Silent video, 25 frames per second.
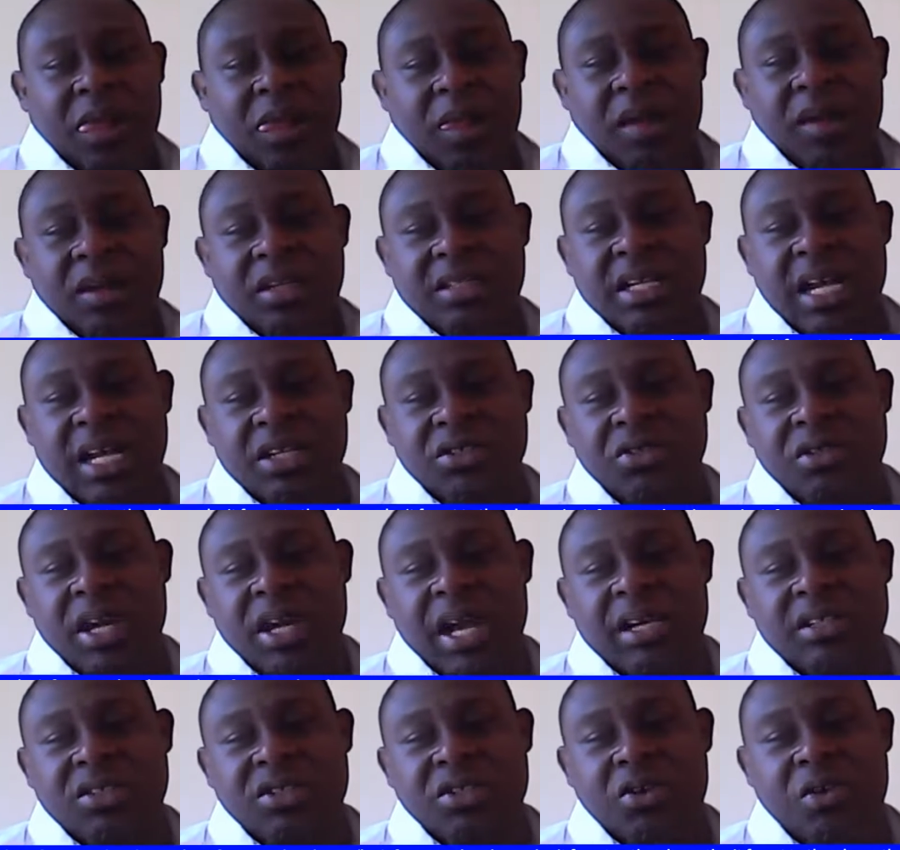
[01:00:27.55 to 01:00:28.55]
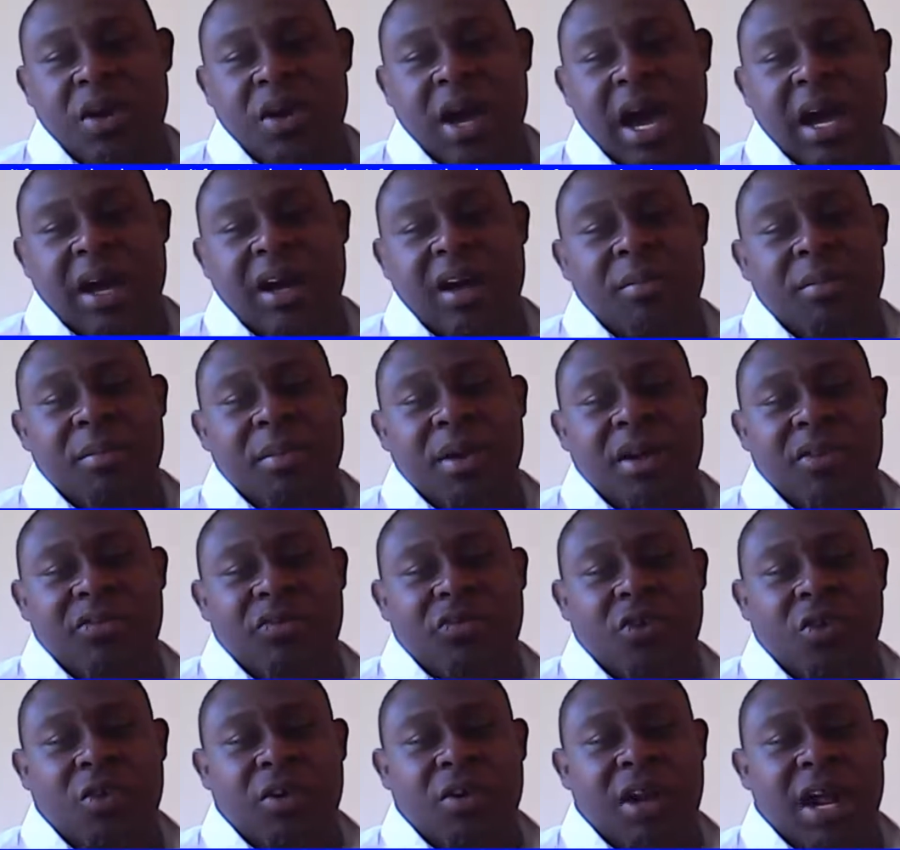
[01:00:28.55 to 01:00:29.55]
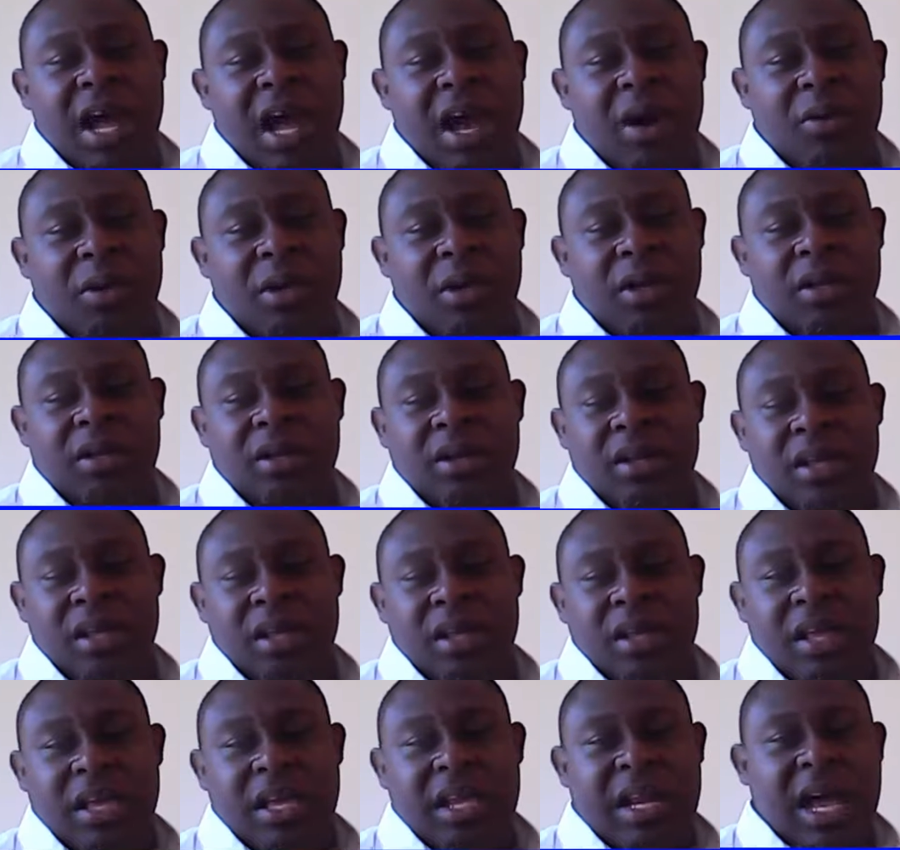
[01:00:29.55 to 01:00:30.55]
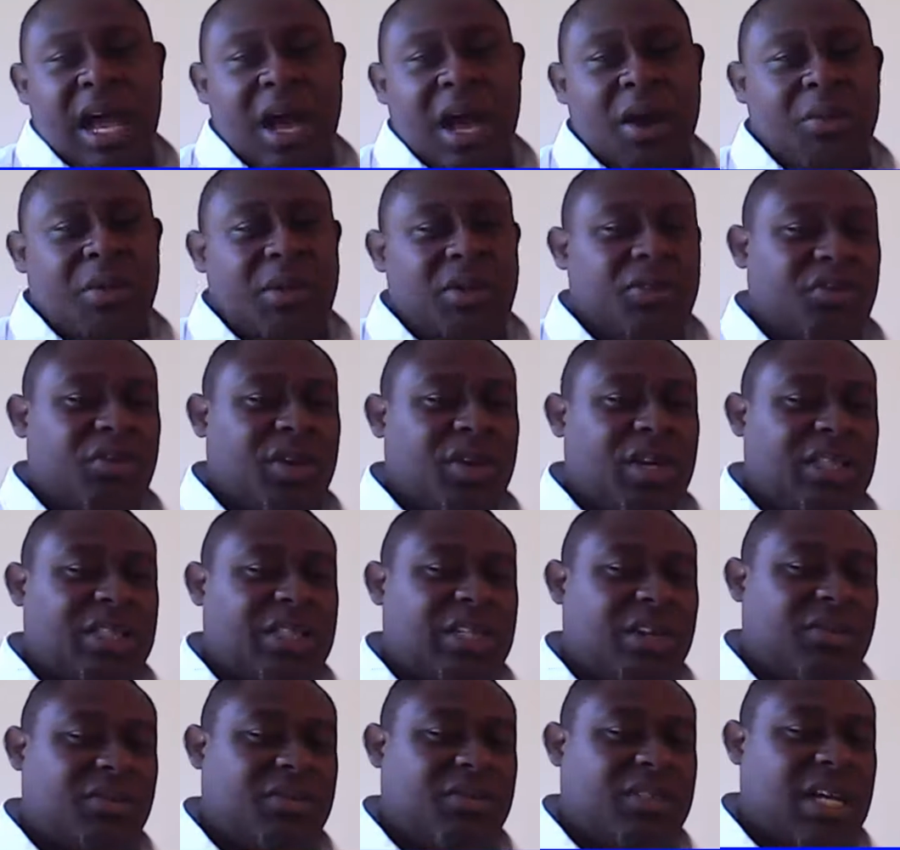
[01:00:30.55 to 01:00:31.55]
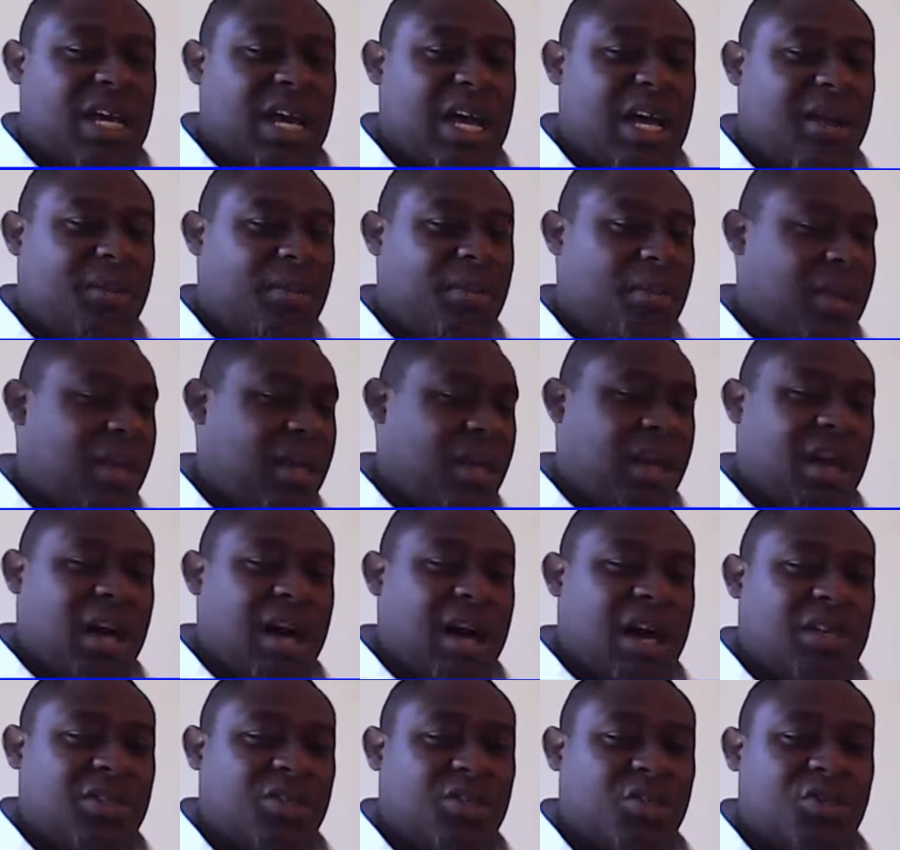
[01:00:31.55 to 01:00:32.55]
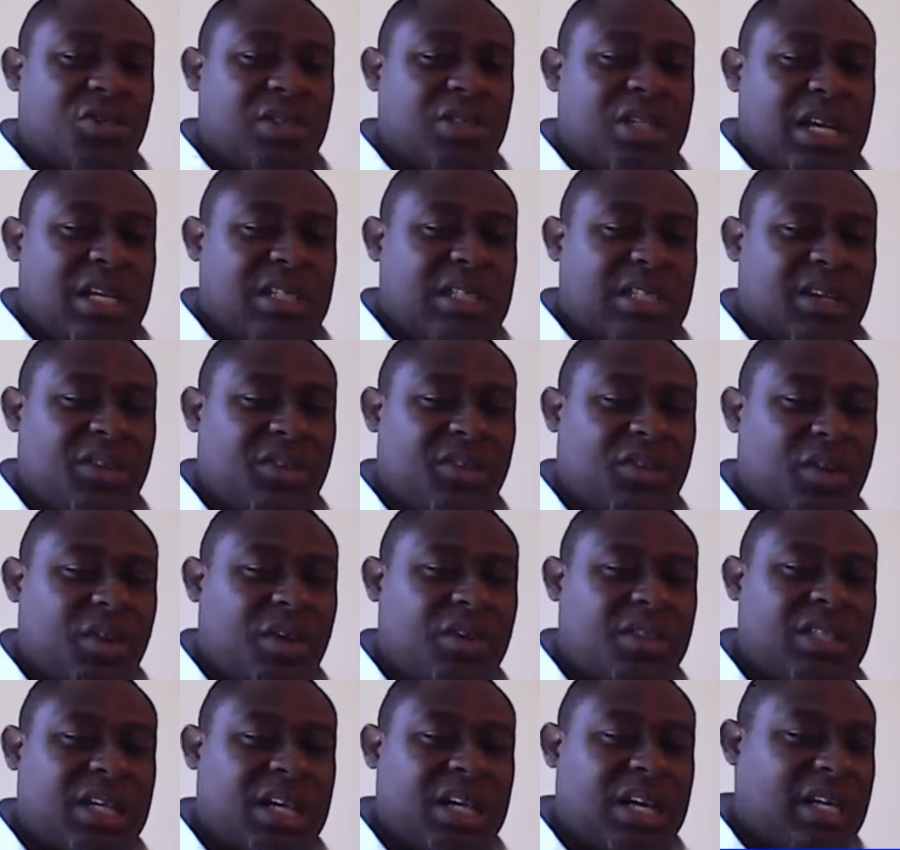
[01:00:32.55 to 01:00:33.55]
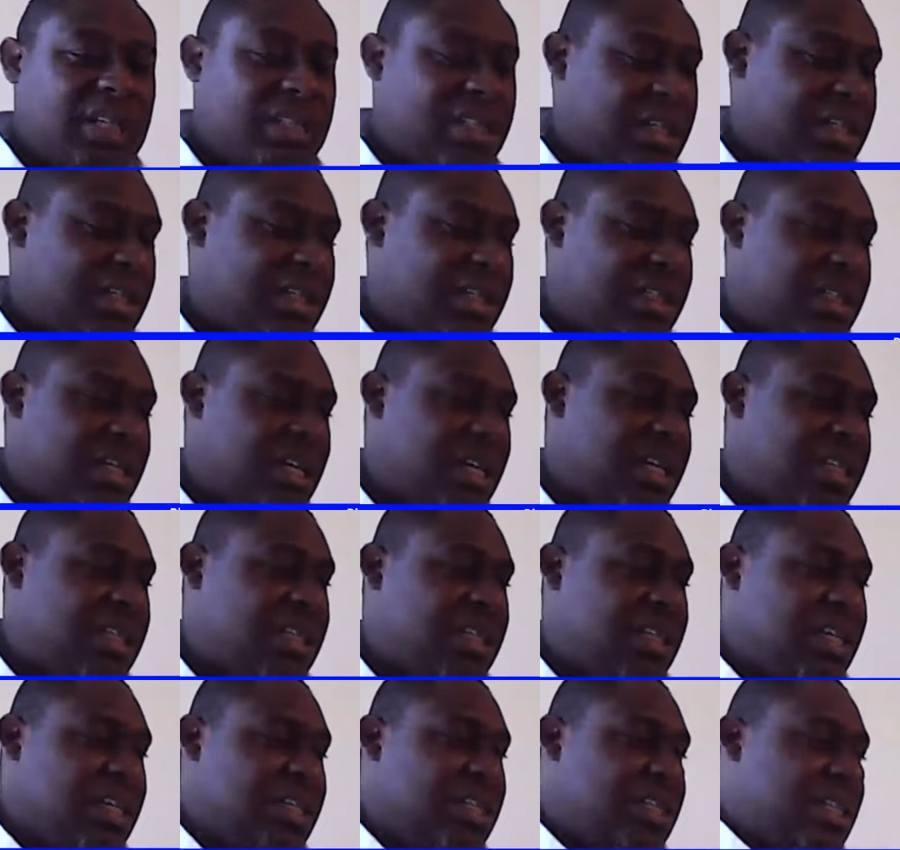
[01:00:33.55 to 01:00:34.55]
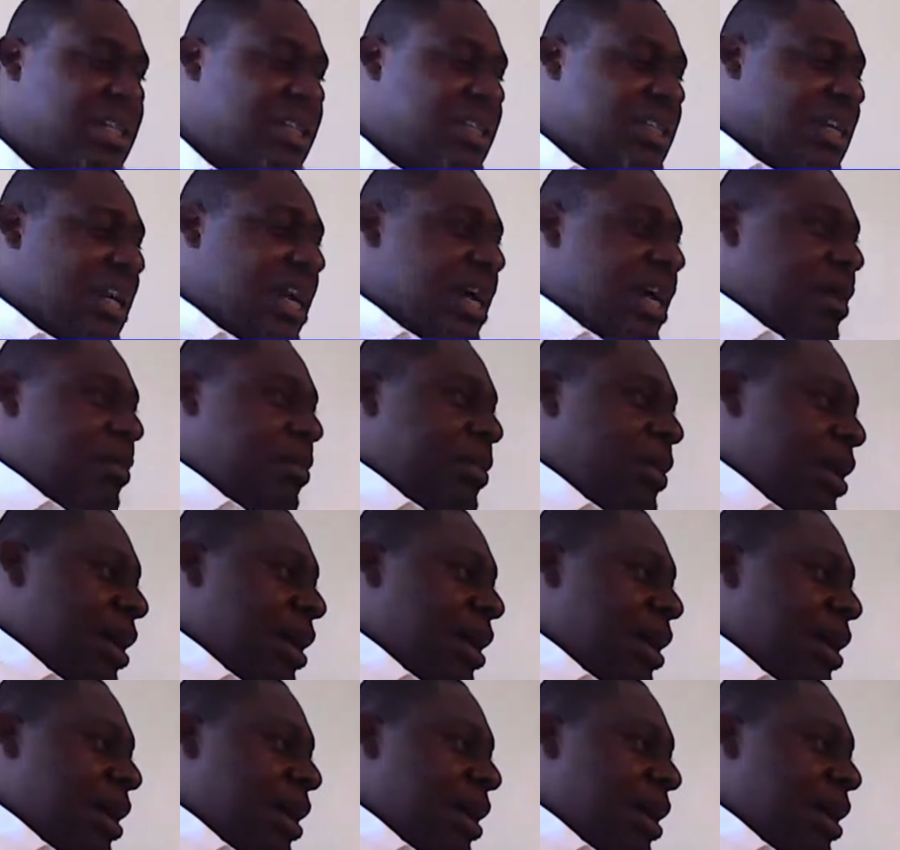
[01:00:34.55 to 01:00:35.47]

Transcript: Because as you guys know, I come on for an hour duration of time. Tuesdays and Thursdays is the time